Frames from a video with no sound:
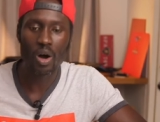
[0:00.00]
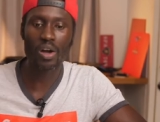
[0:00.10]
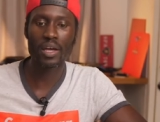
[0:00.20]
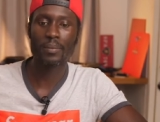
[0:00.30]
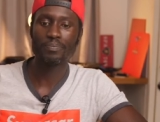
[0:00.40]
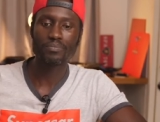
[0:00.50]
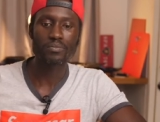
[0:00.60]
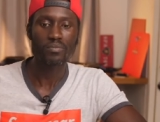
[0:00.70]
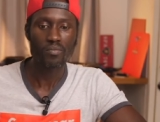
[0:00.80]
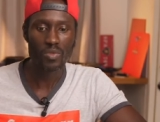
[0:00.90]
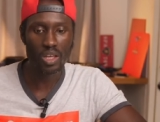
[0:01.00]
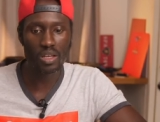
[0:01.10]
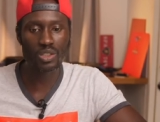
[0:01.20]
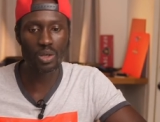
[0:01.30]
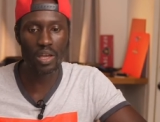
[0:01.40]
Uh, okay,
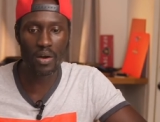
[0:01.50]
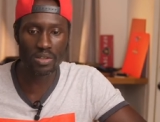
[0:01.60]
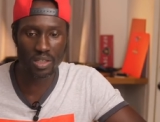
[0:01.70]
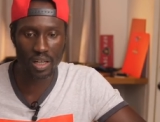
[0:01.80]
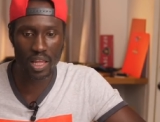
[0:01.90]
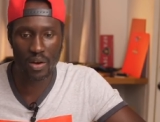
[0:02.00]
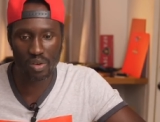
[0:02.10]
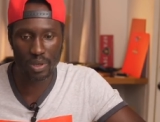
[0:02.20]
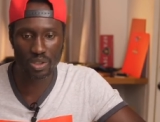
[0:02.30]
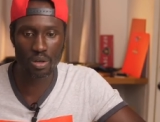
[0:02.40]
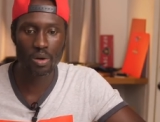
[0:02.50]
so here is the clear information.